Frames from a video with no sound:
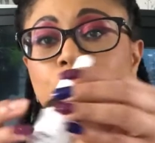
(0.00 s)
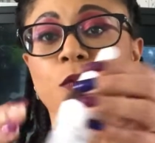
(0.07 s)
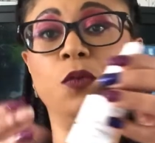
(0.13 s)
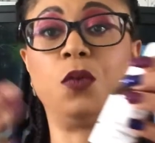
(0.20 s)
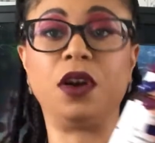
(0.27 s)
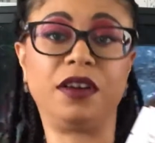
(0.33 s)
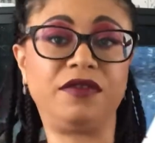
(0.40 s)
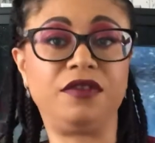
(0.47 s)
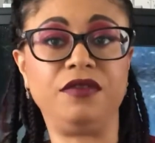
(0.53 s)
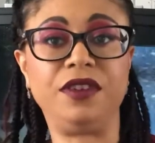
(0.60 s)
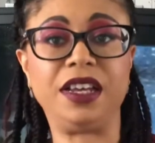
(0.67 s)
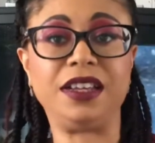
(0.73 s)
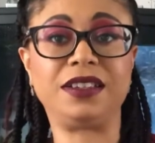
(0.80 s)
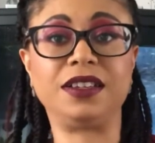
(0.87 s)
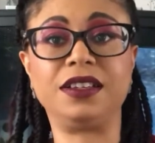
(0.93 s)
One of the
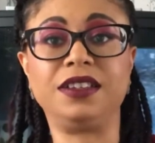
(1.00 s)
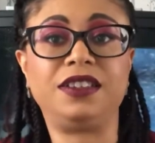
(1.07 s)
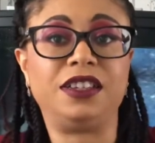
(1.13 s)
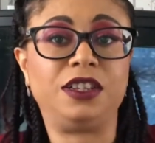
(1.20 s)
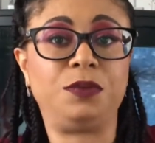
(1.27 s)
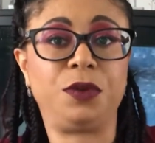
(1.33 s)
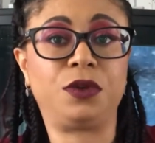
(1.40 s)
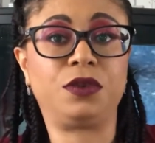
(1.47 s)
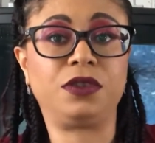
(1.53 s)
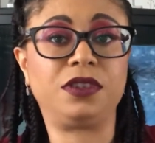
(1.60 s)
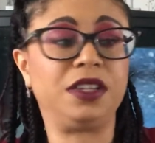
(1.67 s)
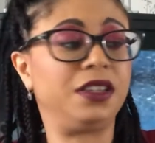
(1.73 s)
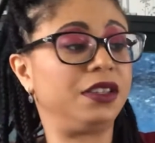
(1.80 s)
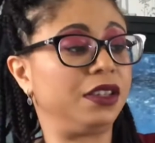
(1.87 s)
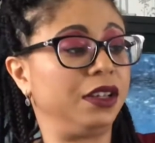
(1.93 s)
reasons is because
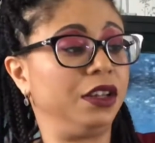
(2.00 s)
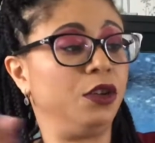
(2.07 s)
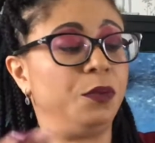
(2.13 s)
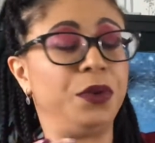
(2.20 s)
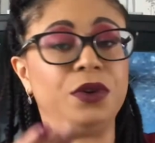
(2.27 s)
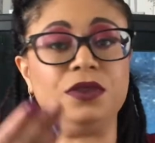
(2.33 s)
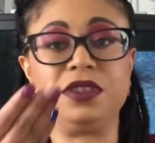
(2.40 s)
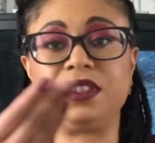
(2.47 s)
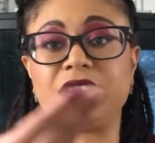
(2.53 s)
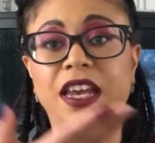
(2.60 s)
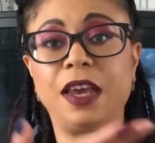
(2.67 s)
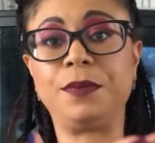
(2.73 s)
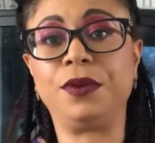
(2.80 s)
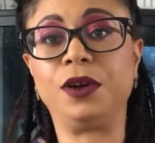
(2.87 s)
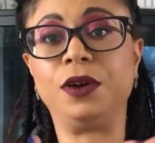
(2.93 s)
it's a little bit
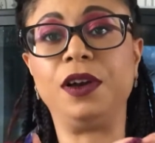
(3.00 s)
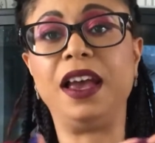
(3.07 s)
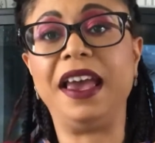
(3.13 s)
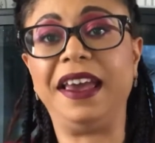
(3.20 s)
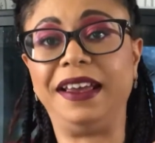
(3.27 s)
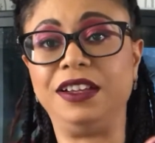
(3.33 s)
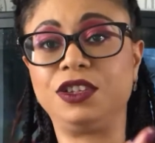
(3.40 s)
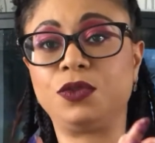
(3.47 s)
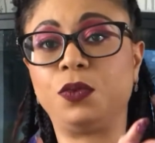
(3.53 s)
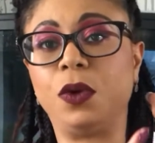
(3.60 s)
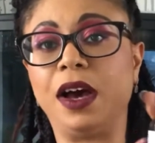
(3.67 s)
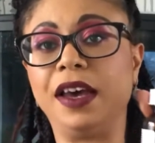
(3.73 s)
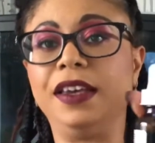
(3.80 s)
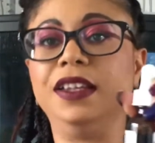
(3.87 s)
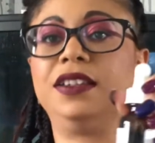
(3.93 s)
unstable, hence
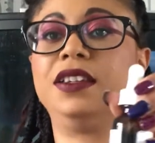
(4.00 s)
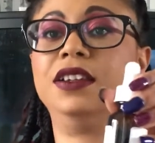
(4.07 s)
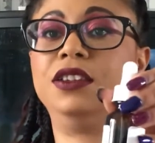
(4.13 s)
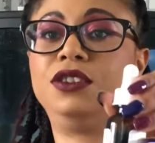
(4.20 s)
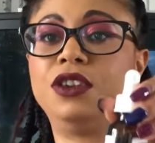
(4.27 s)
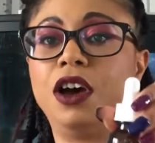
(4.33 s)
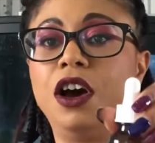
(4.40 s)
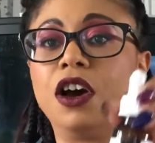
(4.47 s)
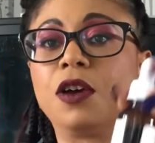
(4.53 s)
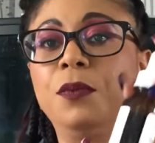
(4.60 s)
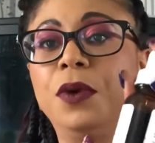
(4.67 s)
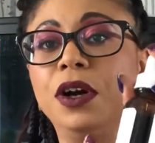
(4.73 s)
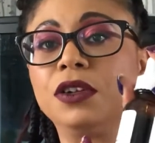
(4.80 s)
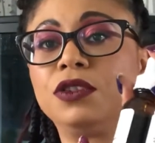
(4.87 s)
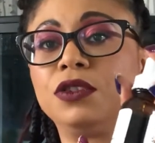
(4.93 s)
why it's in a dark
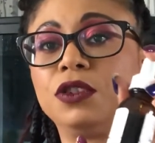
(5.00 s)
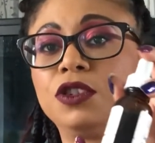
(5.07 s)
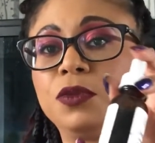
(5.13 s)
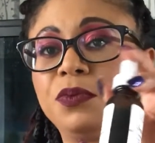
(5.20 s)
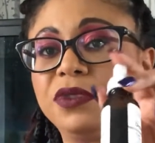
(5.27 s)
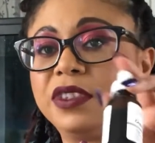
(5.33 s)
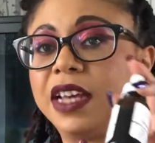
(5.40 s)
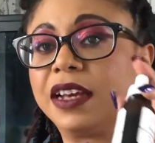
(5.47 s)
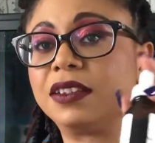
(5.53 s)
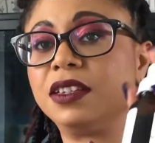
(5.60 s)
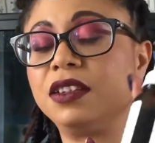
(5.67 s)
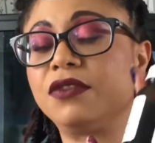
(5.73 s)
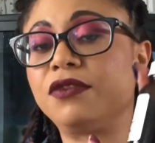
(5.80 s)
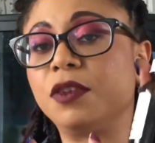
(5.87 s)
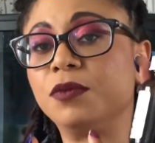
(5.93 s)
bottle to protect it
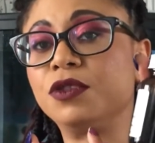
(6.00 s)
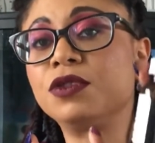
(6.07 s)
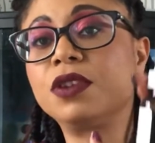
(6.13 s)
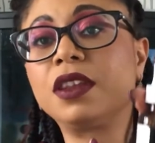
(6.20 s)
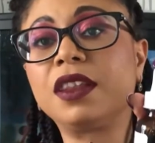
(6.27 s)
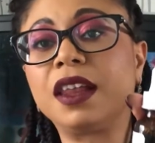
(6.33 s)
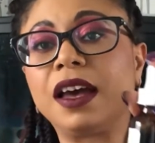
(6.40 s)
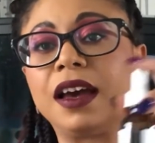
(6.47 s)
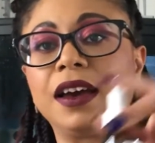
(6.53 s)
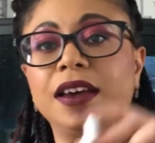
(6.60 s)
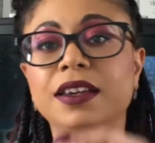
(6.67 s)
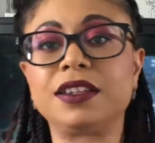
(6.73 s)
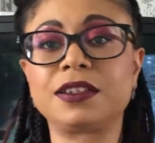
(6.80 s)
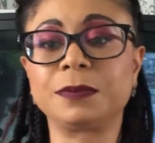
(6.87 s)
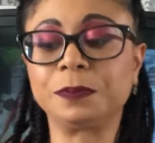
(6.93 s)
from
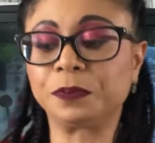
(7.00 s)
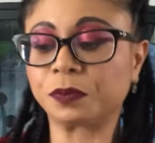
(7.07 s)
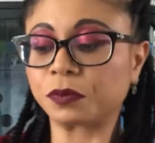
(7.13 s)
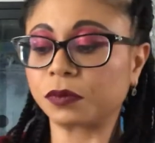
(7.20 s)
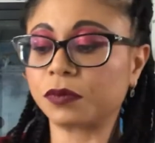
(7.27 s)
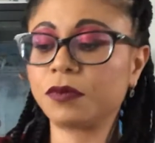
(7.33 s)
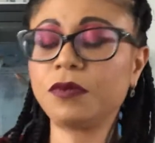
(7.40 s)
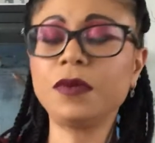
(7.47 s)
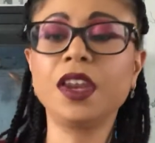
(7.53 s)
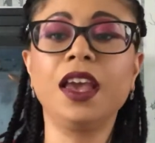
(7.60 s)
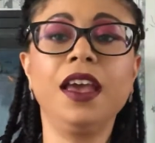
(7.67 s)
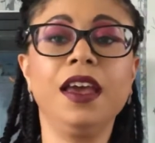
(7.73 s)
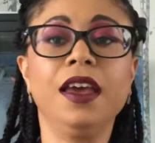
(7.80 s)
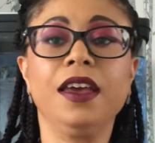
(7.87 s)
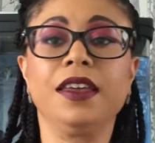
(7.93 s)
sunlight.
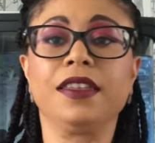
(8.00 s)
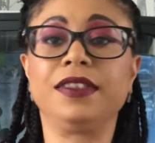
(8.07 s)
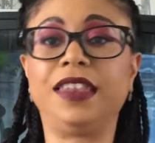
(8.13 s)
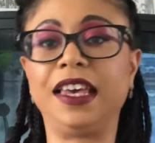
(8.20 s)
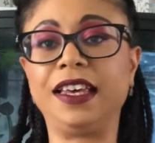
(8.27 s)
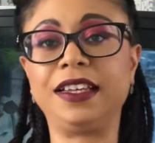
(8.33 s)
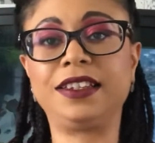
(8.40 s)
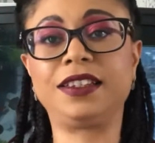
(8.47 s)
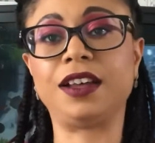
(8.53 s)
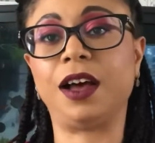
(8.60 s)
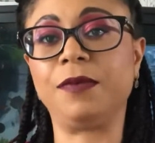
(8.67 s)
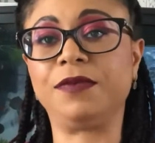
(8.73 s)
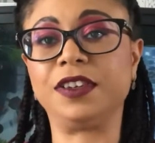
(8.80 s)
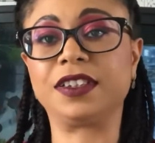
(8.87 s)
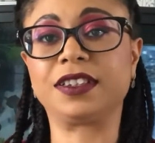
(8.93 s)
This,
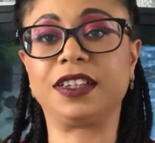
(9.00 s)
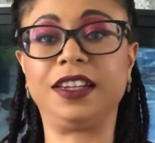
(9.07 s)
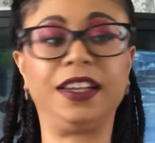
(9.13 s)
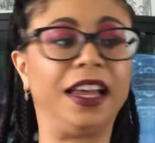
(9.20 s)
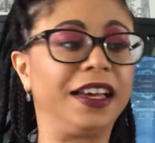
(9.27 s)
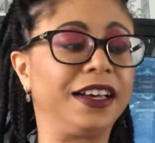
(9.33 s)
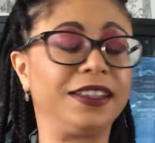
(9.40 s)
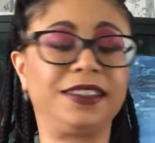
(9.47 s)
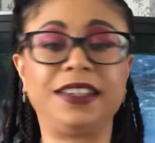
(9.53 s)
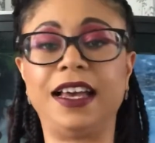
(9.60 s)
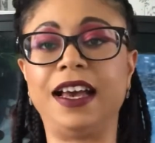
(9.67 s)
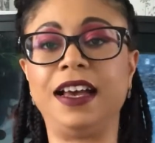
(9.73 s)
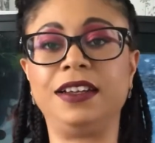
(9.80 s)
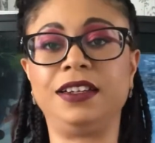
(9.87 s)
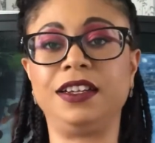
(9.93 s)
obviously, like I
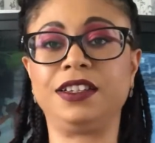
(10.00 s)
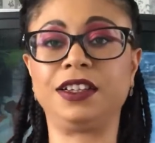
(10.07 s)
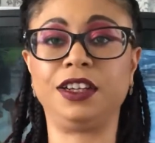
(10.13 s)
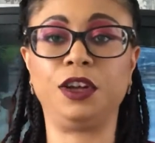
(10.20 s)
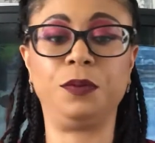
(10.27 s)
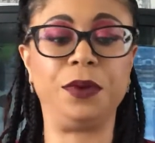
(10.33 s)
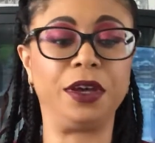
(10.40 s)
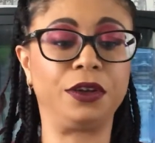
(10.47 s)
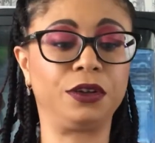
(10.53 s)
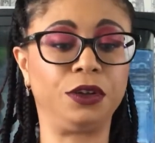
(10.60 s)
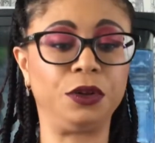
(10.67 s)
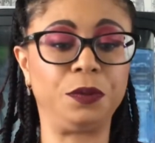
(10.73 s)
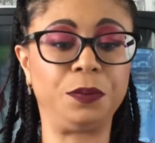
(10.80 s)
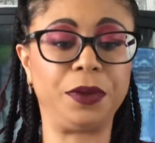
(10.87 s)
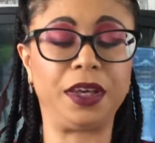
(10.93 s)
said, is a little bit
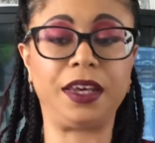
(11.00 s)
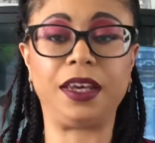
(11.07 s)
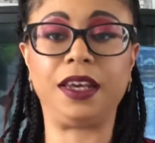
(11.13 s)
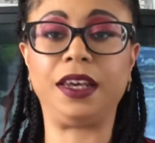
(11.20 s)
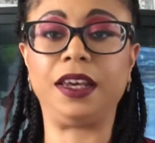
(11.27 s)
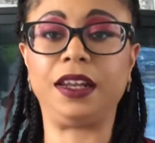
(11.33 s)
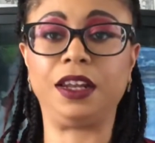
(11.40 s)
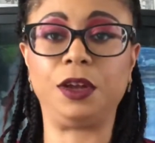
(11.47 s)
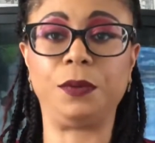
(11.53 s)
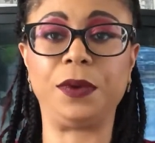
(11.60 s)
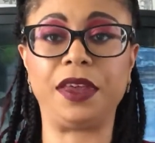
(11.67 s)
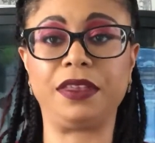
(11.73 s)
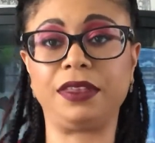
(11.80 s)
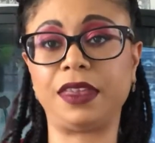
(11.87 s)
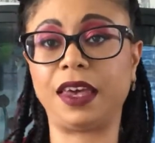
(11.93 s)
gloopy, a little bit
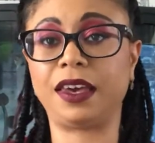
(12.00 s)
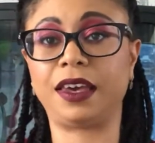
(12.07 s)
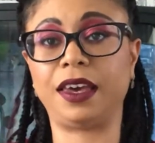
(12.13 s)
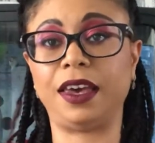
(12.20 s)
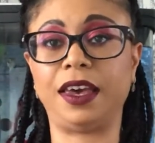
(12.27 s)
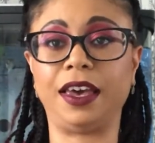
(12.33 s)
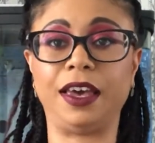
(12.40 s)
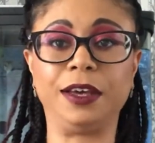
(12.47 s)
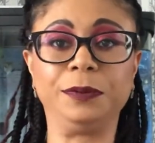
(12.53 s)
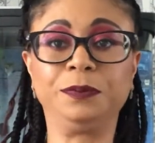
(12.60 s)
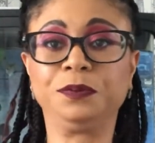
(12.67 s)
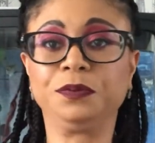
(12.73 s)
thicker.